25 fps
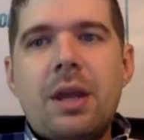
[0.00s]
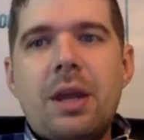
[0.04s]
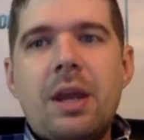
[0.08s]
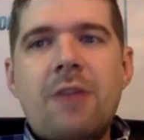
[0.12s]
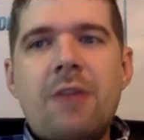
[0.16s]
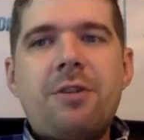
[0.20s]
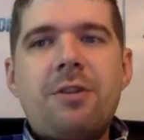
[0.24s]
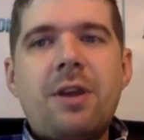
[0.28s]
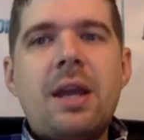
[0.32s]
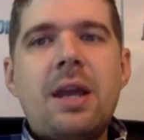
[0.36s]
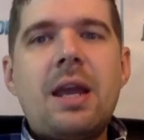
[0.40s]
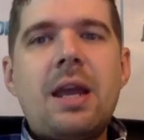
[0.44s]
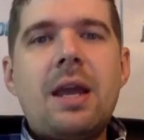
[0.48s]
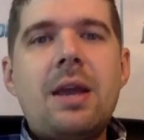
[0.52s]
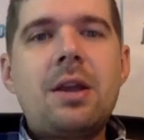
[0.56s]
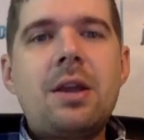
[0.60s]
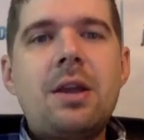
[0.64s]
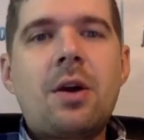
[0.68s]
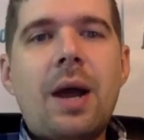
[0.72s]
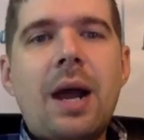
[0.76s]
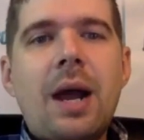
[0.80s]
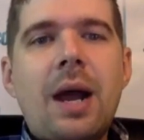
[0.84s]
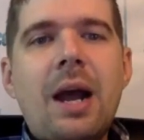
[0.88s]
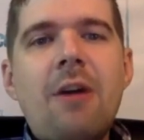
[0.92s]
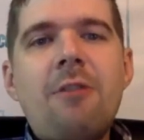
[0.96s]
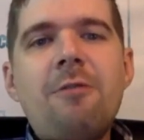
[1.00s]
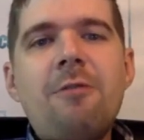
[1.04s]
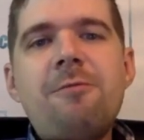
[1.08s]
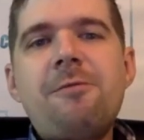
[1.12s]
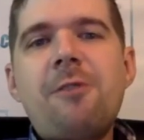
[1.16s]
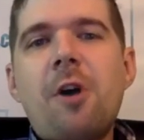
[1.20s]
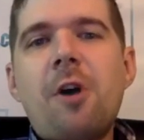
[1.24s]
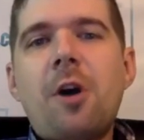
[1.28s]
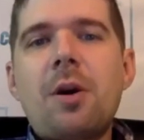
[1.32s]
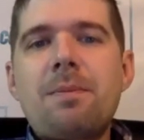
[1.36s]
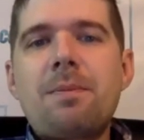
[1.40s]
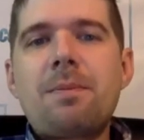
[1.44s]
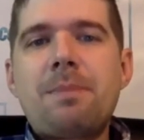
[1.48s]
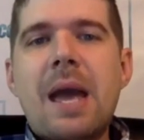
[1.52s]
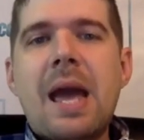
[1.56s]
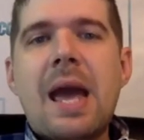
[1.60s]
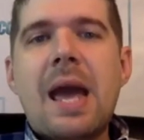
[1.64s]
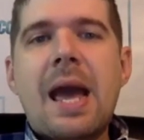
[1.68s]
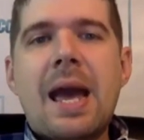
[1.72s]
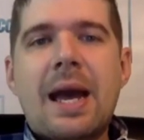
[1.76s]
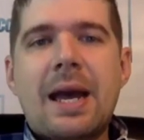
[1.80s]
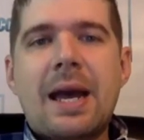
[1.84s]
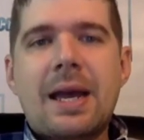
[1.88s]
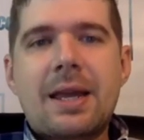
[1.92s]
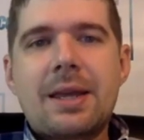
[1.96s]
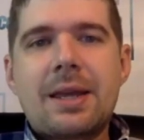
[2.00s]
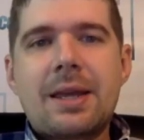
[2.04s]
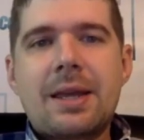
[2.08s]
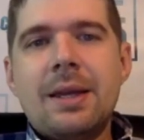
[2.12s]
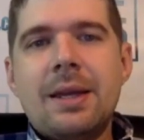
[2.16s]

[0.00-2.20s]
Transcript: if how far back